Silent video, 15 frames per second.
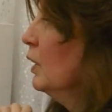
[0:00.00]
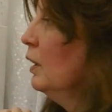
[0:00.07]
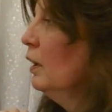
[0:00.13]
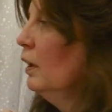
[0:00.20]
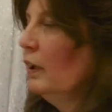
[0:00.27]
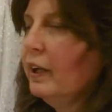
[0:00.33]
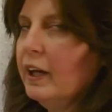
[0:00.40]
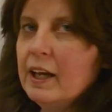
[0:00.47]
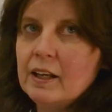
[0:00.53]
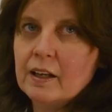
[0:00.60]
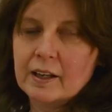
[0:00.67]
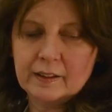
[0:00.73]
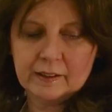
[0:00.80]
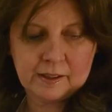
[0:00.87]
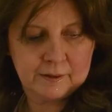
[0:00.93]
Okay,
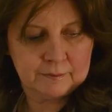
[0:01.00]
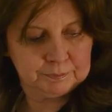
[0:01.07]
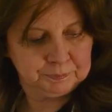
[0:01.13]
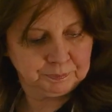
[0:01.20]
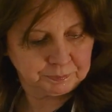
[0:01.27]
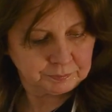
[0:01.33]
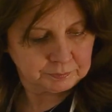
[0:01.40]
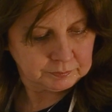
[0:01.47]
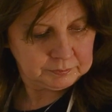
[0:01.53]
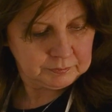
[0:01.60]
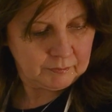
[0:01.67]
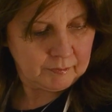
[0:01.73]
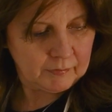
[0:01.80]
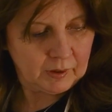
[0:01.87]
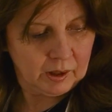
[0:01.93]
like that.
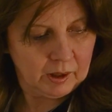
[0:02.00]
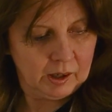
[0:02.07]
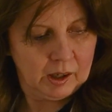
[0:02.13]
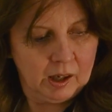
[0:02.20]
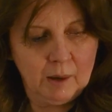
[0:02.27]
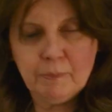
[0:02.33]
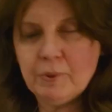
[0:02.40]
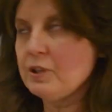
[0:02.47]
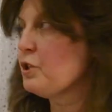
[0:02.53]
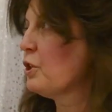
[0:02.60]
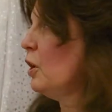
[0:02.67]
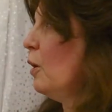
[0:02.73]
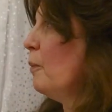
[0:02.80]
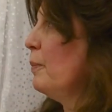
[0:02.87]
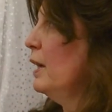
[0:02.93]
Up at the
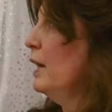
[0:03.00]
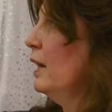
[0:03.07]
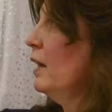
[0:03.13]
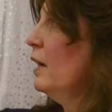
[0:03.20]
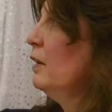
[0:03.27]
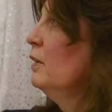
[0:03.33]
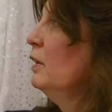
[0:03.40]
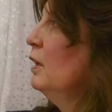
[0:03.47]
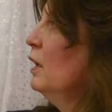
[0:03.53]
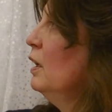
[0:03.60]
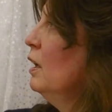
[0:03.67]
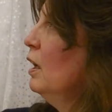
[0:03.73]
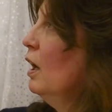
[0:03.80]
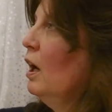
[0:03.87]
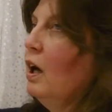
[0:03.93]
top here
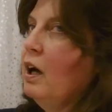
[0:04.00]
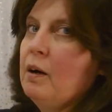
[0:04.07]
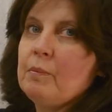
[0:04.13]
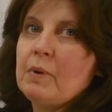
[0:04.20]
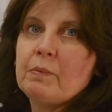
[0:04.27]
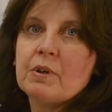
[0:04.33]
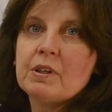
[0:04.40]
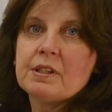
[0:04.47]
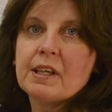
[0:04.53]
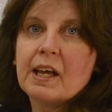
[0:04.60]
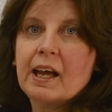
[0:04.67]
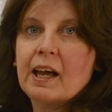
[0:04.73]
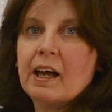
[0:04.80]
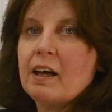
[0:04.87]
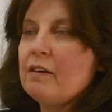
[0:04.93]
I'm going to
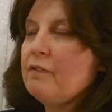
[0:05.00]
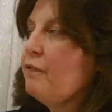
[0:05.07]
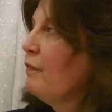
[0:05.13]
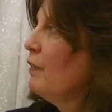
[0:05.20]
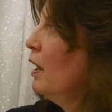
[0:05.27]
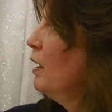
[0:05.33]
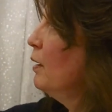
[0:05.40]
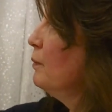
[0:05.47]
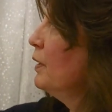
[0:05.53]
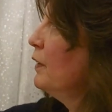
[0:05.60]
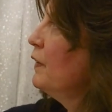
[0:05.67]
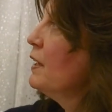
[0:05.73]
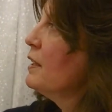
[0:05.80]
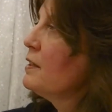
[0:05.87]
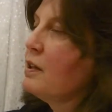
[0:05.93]
have the
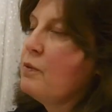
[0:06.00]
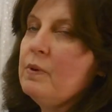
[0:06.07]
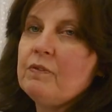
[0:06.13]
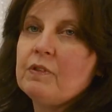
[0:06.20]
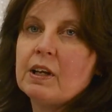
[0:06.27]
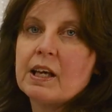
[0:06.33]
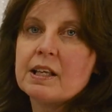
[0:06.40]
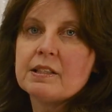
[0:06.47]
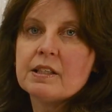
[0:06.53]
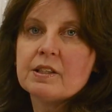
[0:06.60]
things that we've collected.